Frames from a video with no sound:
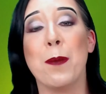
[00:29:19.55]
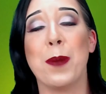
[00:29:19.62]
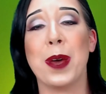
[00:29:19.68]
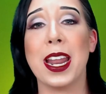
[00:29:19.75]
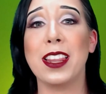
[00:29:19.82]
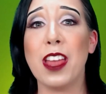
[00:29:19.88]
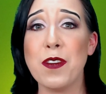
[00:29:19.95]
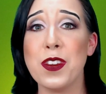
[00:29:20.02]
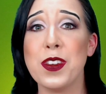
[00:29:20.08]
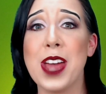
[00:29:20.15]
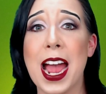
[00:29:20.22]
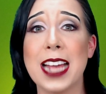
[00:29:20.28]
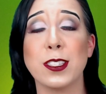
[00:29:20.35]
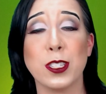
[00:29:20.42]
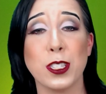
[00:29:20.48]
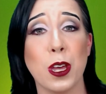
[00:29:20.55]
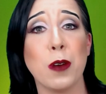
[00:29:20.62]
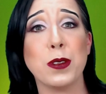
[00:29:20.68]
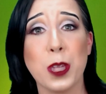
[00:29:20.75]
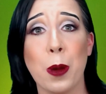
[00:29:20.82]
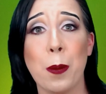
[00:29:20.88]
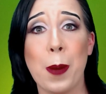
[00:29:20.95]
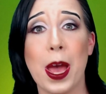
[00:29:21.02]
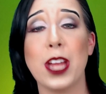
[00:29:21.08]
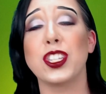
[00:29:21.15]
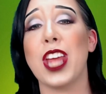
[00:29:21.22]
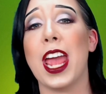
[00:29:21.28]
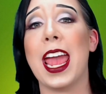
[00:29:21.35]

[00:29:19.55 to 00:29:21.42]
But I love you guys so much,